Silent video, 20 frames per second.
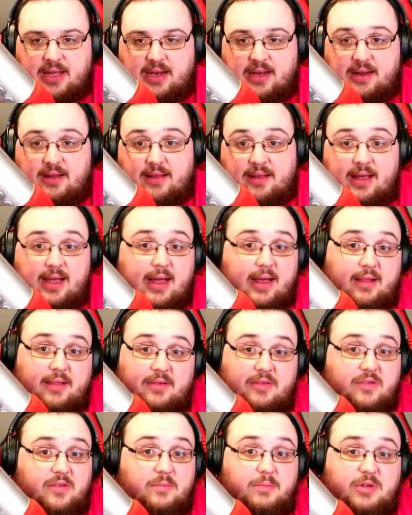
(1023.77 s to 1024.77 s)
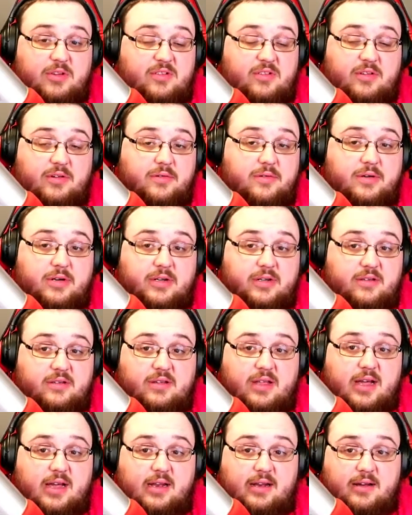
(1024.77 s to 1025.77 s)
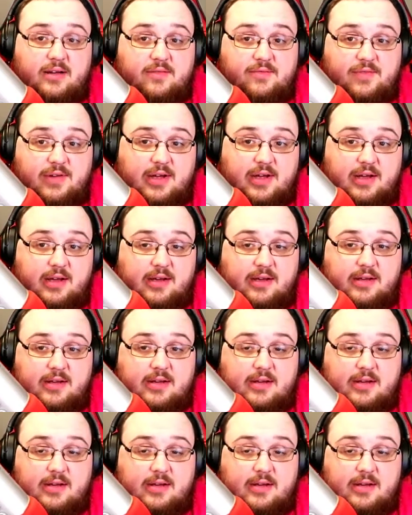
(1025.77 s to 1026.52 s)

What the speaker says: like, hey, this is a mysterious kind of,